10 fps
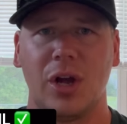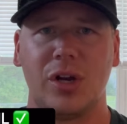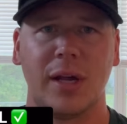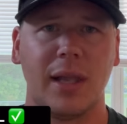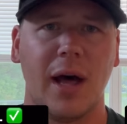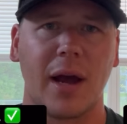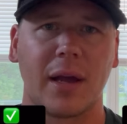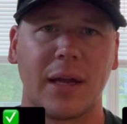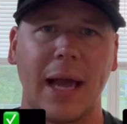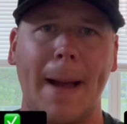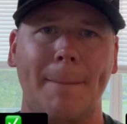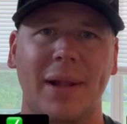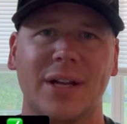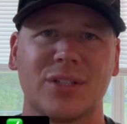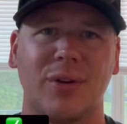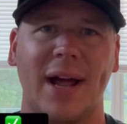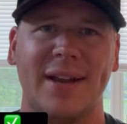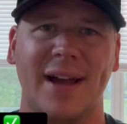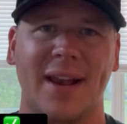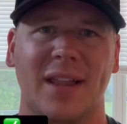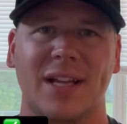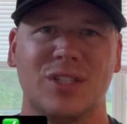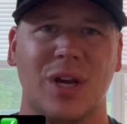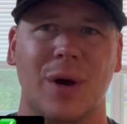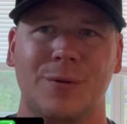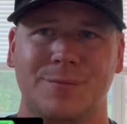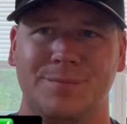Good luck. God bless. Grind on and let's go.